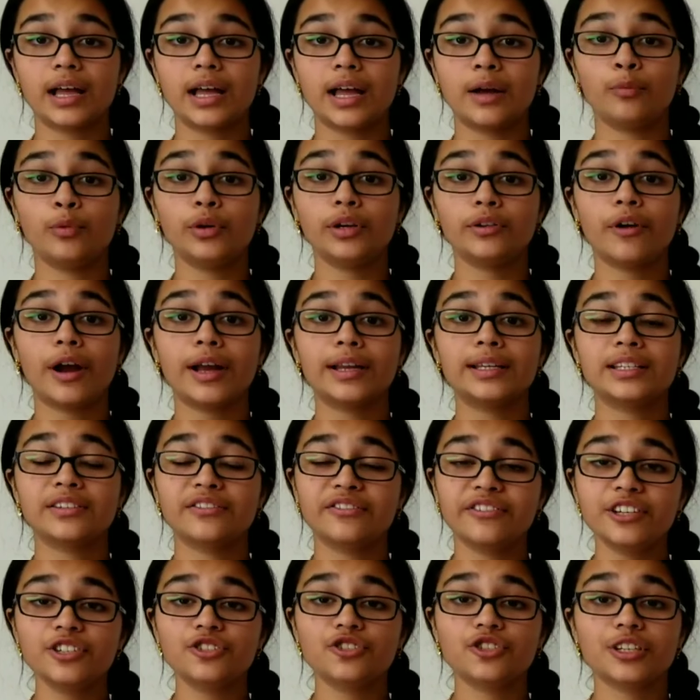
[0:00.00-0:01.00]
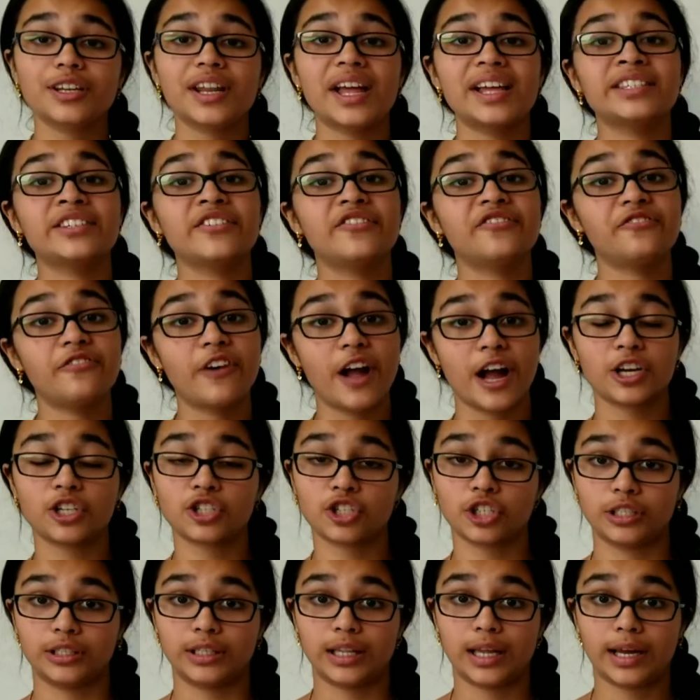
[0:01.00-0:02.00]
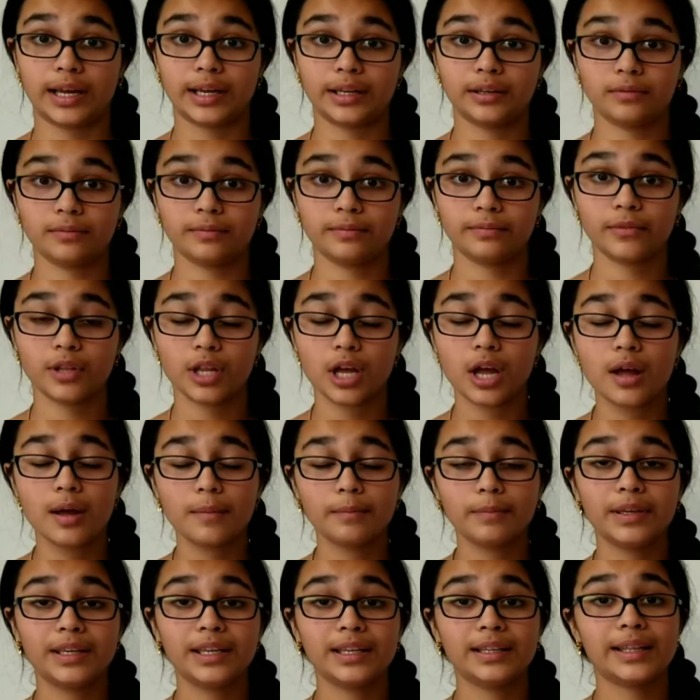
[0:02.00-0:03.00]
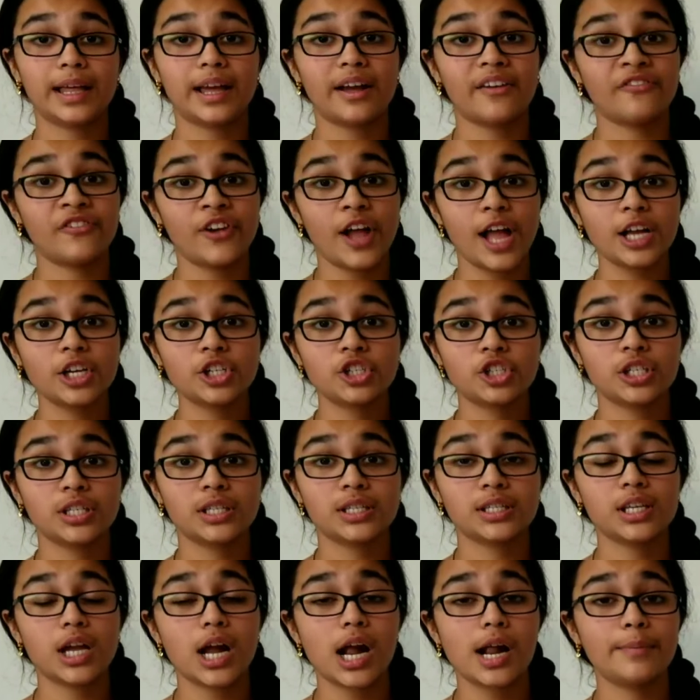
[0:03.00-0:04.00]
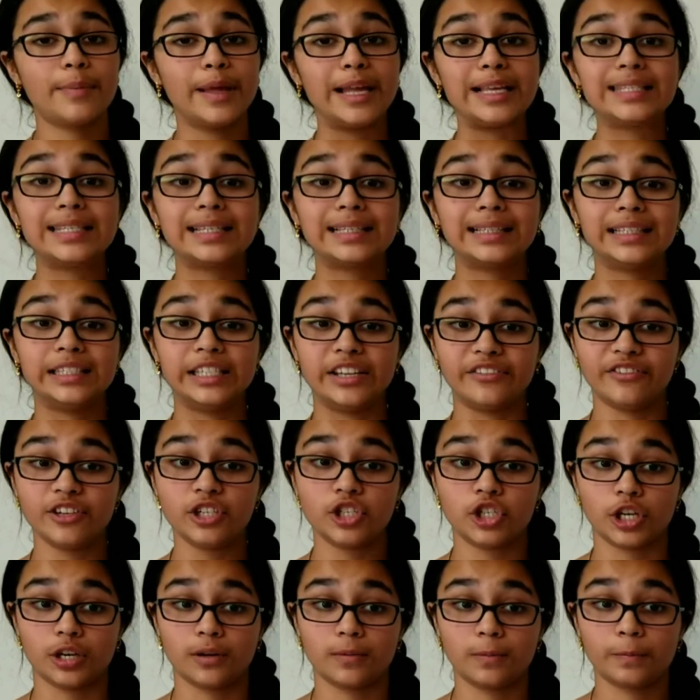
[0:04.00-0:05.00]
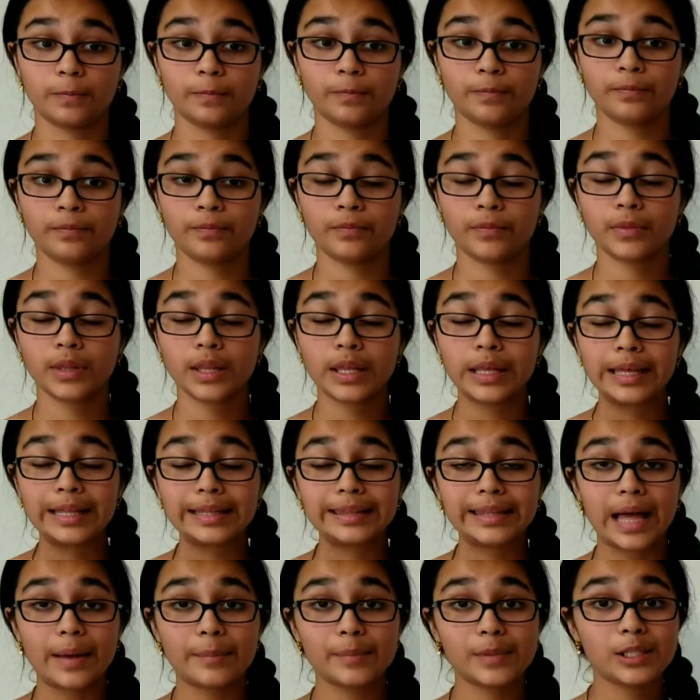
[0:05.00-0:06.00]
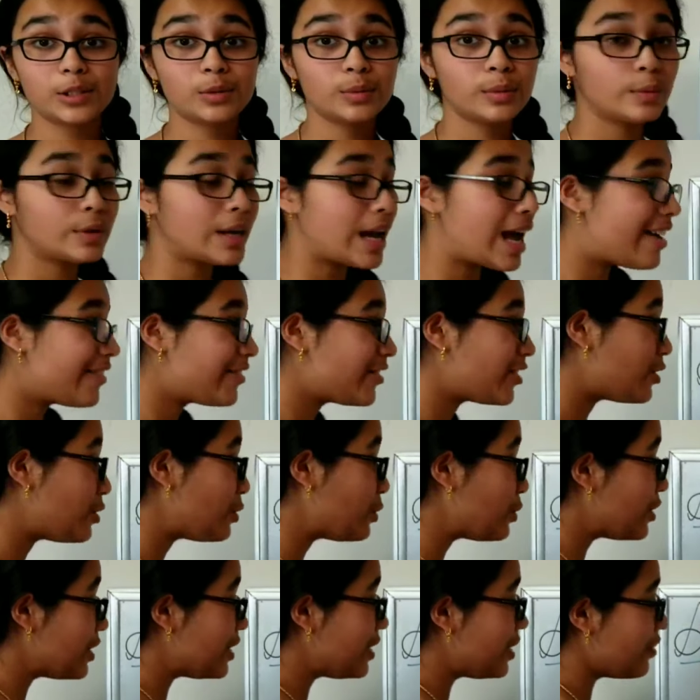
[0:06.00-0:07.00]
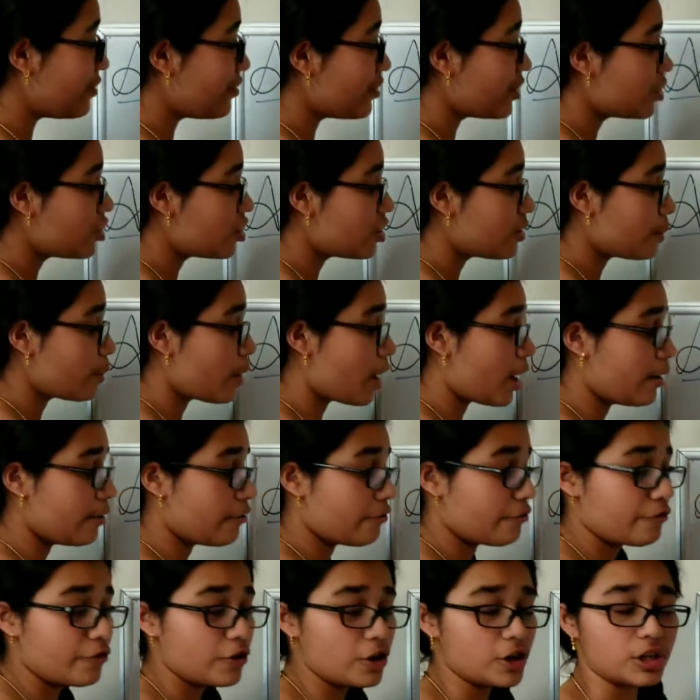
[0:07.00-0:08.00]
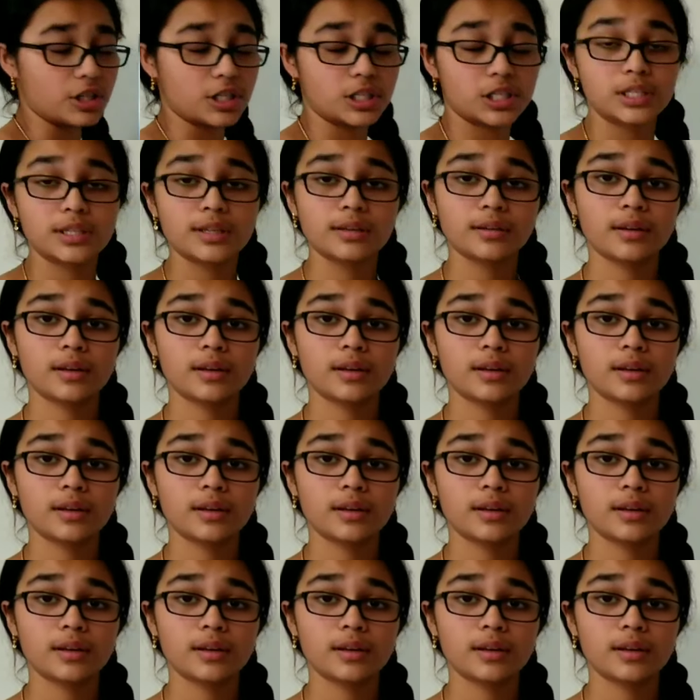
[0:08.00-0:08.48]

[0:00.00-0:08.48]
we write division as a fraction line, meaning that fractions are basically division. That means we would have to do the division part first,